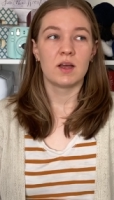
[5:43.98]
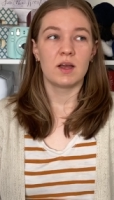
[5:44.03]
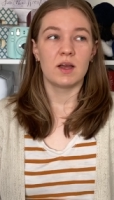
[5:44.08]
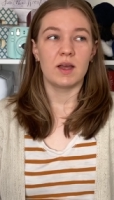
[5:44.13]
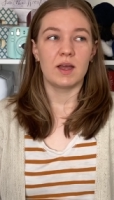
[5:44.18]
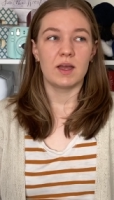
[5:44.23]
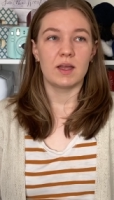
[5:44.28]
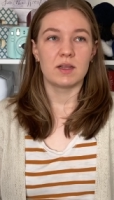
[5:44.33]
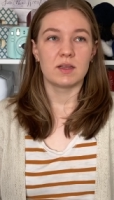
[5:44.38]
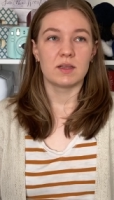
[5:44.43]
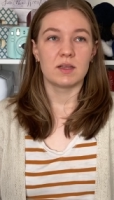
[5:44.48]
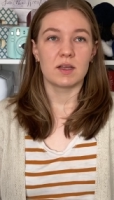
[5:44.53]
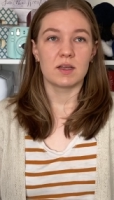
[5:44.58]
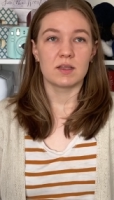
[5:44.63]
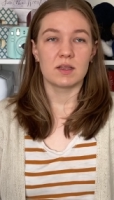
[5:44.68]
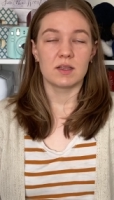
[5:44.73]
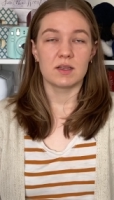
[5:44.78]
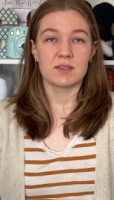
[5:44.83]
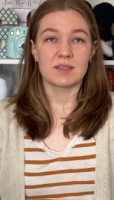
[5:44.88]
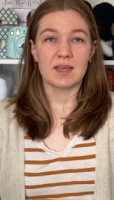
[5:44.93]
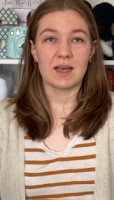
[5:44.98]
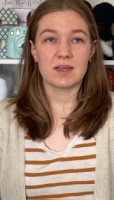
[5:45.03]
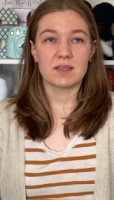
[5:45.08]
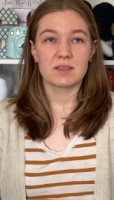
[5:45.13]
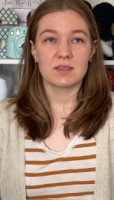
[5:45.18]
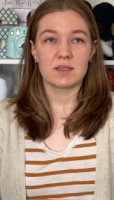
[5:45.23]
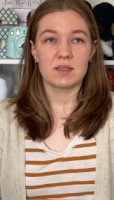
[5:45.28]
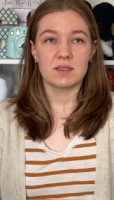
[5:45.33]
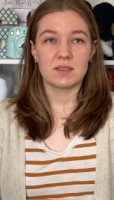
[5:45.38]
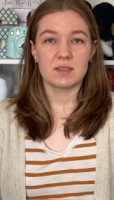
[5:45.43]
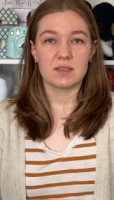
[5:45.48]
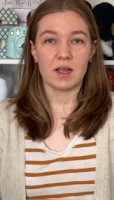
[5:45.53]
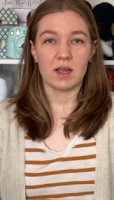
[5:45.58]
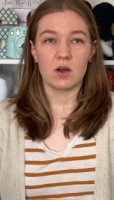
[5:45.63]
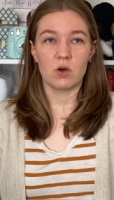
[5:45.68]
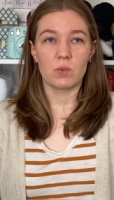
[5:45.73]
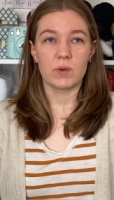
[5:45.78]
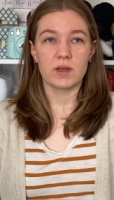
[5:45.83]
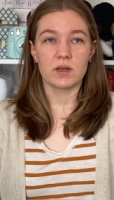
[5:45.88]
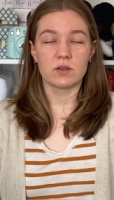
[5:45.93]
And the Saxony
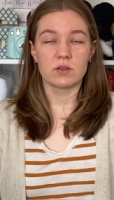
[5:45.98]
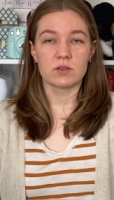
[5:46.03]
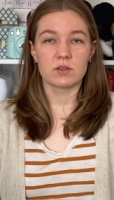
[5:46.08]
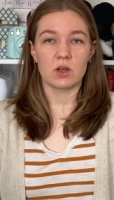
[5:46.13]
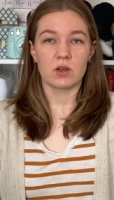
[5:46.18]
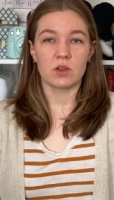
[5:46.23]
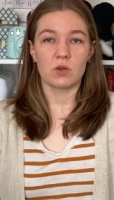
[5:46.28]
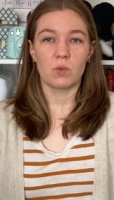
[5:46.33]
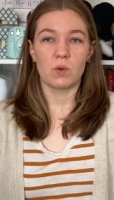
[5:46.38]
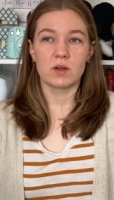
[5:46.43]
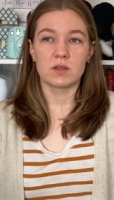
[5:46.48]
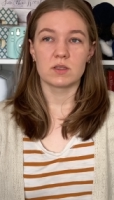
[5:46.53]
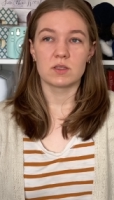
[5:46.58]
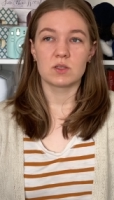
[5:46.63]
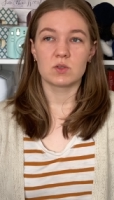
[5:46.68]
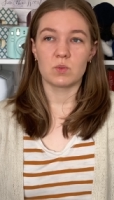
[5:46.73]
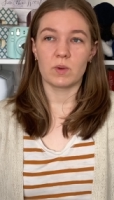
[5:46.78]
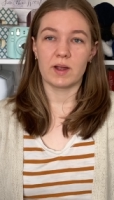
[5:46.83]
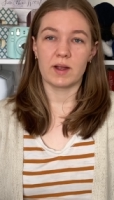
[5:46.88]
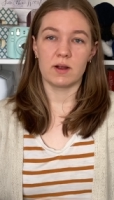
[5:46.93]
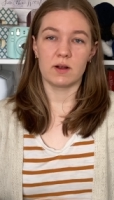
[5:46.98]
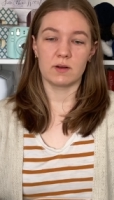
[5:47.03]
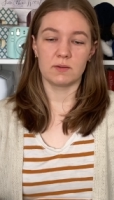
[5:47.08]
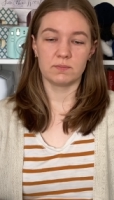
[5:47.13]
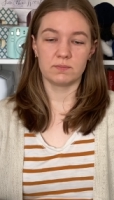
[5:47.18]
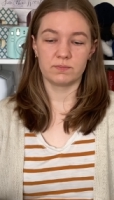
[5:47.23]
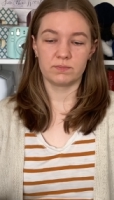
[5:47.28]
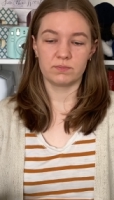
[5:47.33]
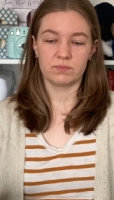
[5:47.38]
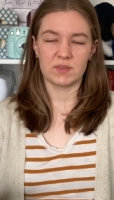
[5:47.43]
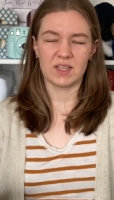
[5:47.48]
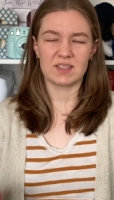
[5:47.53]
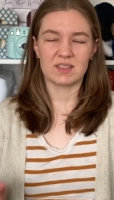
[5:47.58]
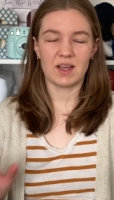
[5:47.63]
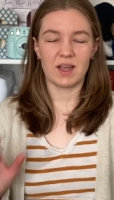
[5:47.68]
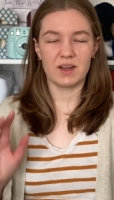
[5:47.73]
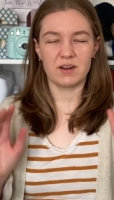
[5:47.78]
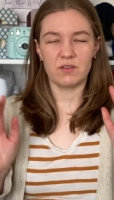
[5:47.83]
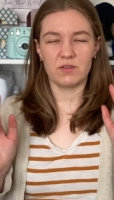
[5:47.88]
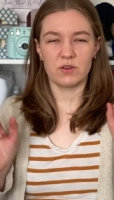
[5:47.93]
style wheels are the ones where it's
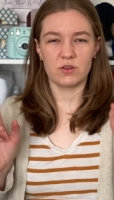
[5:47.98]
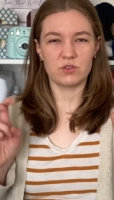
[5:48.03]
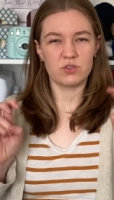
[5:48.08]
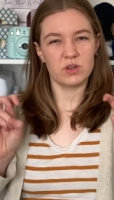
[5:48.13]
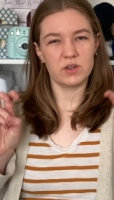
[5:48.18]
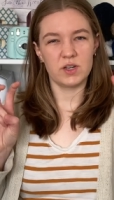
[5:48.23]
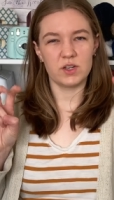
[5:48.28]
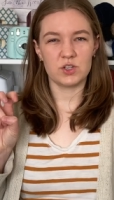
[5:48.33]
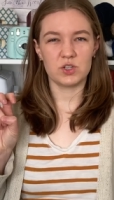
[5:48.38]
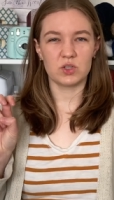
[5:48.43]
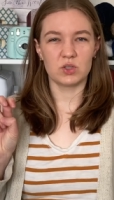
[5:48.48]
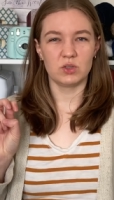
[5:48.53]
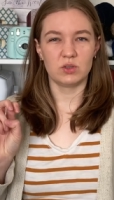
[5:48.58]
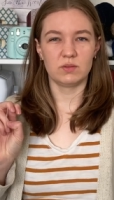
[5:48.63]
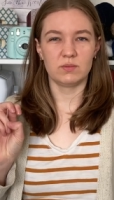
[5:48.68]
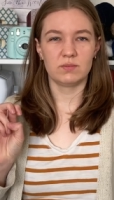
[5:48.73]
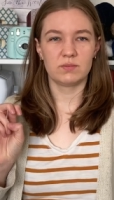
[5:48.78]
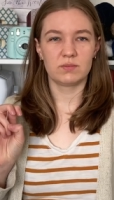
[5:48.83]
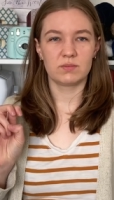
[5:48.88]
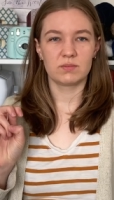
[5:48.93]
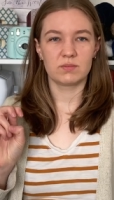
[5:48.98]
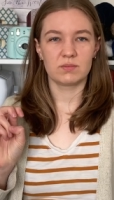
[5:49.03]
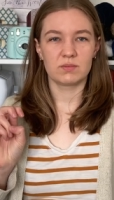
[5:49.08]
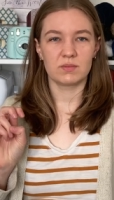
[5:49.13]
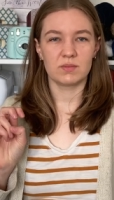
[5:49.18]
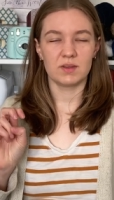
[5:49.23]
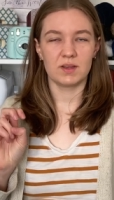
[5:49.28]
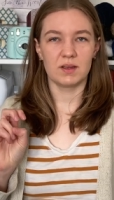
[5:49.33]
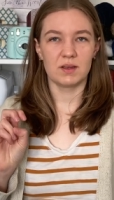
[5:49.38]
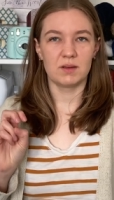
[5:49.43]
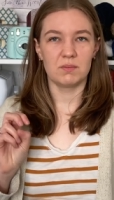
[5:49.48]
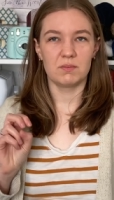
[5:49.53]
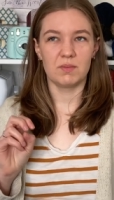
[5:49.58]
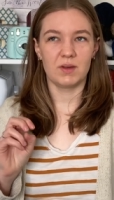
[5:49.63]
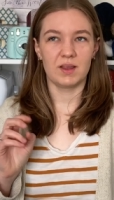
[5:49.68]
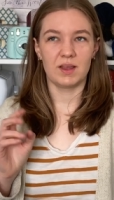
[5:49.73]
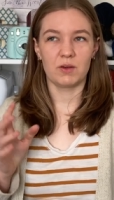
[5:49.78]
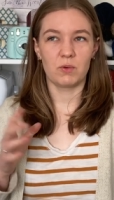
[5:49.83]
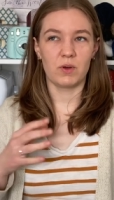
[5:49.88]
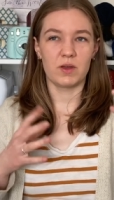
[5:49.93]
kind of your traditional,
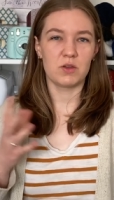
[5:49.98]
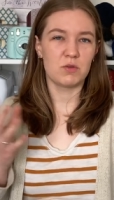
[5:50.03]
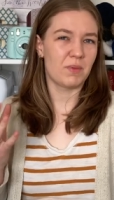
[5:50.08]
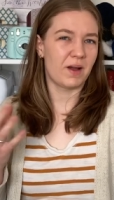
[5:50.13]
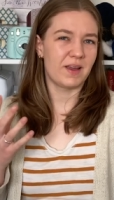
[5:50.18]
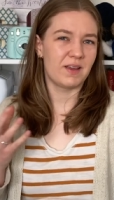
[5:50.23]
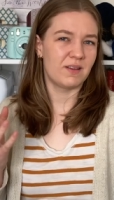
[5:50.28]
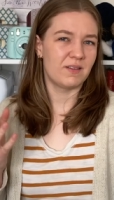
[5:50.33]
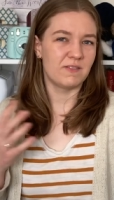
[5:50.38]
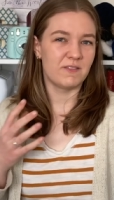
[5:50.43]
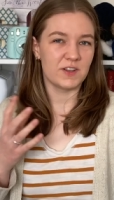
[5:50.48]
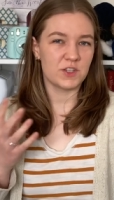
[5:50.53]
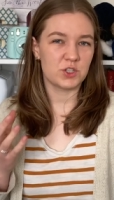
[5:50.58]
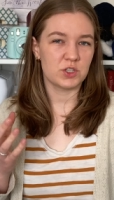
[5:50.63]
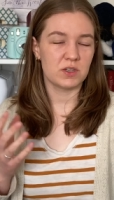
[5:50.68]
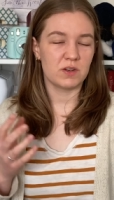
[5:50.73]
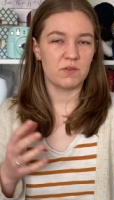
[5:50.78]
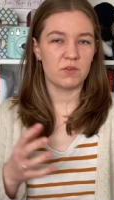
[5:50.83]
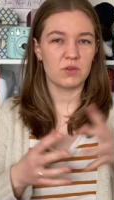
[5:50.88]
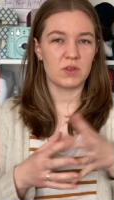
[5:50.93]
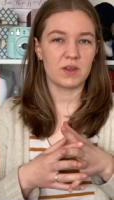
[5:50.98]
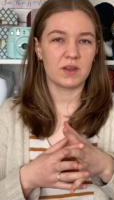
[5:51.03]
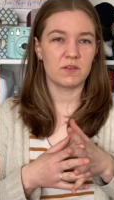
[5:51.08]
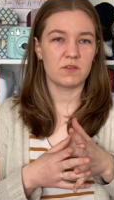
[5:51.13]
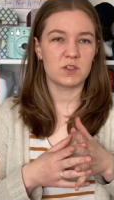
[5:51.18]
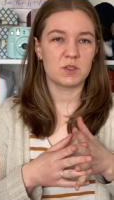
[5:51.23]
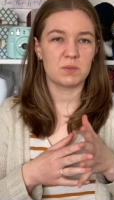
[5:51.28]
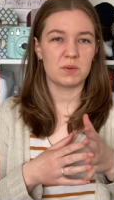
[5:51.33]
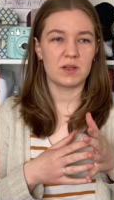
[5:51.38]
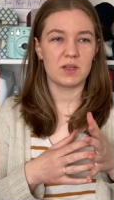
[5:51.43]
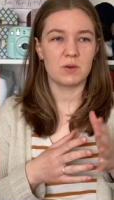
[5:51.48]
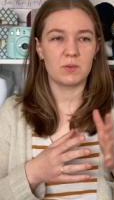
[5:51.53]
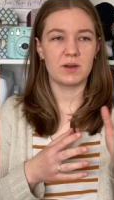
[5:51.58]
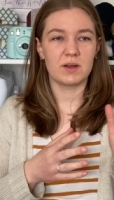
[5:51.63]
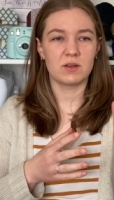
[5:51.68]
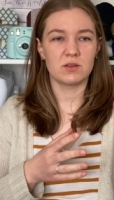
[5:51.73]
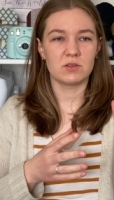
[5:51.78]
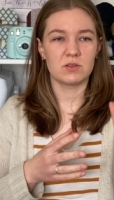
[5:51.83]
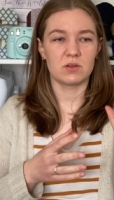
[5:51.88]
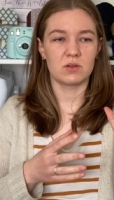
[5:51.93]
like what you might envision if you think of a spinning
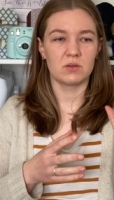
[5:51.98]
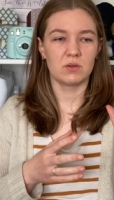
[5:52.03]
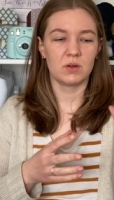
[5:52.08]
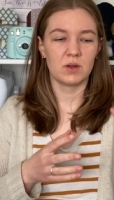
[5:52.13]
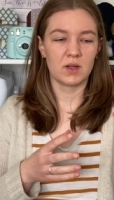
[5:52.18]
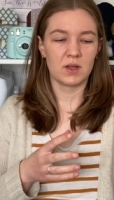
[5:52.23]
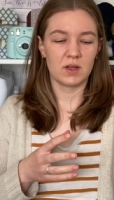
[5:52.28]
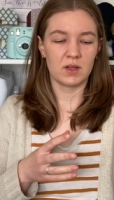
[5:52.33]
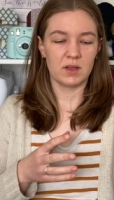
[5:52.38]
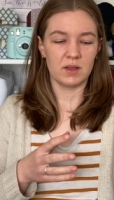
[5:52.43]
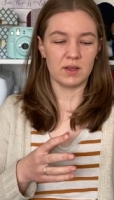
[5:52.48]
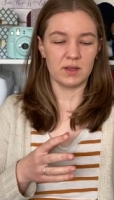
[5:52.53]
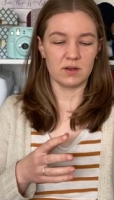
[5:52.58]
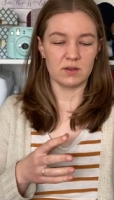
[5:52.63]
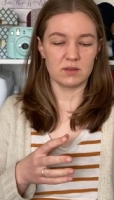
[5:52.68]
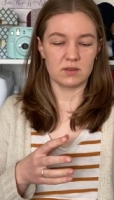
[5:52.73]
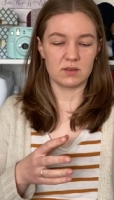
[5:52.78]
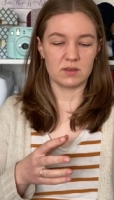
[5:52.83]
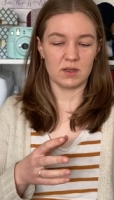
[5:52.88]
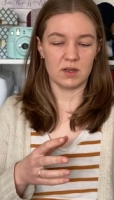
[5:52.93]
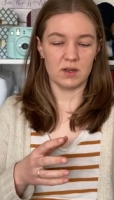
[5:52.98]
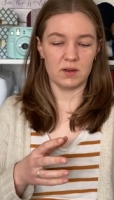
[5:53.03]
wheel. So there's